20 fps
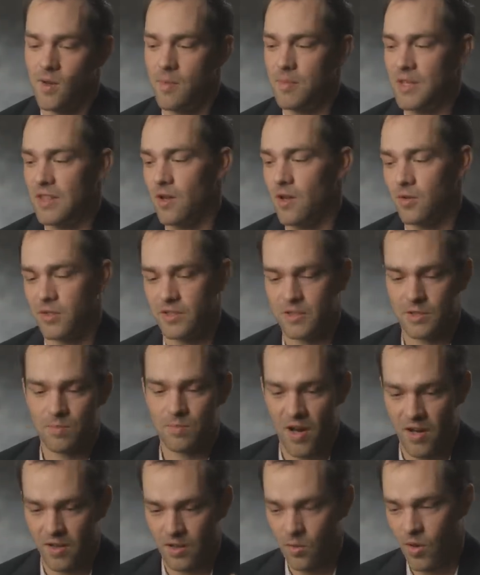I mean, they were just
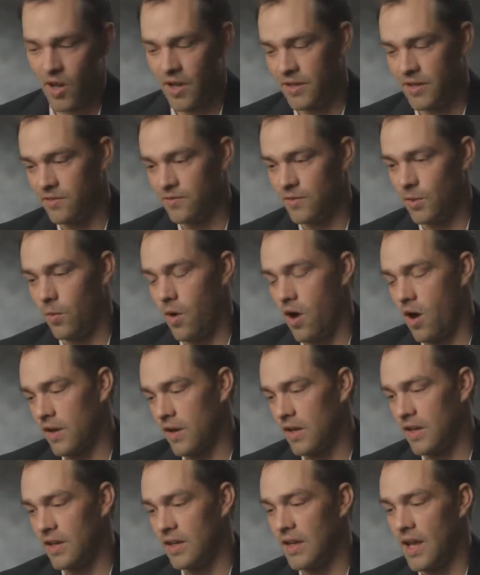barely wide enough to
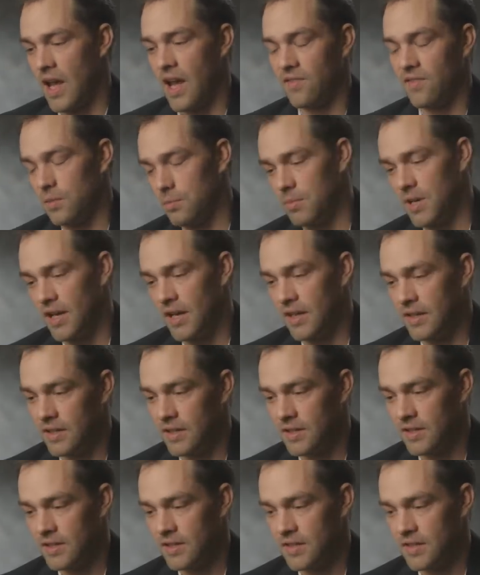walk in and have a bed